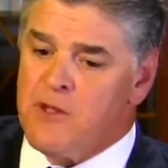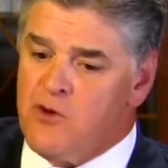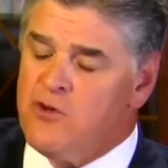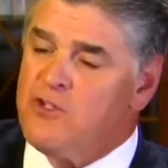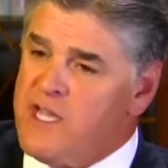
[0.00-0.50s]

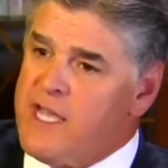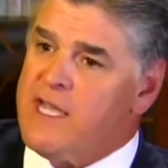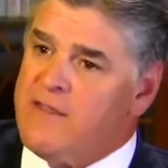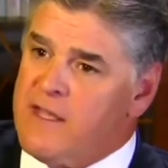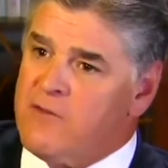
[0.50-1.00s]
you're
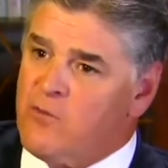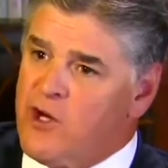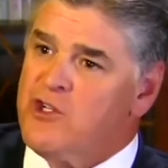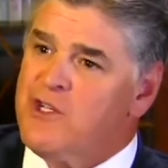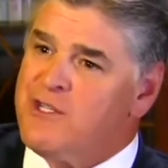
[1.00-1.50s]
saying that
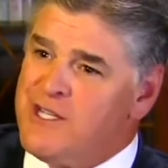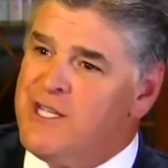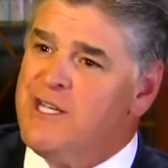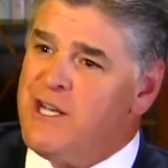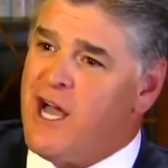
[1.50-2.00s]
Russia
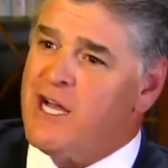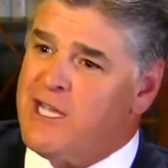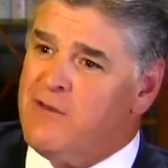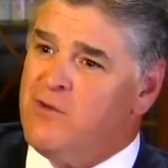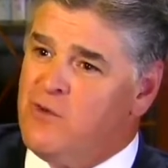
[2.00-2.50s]
did
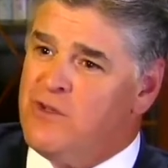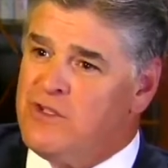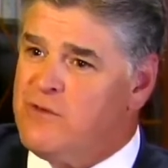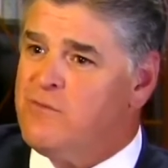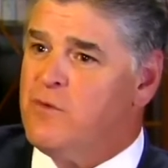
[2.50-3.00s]
not give you
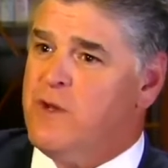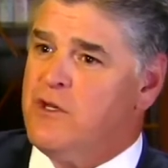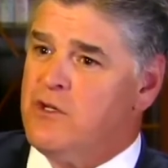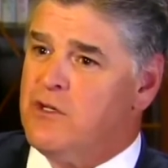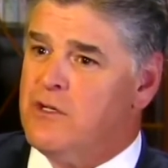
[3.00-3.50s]
this
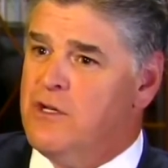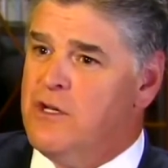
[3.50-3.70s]
information.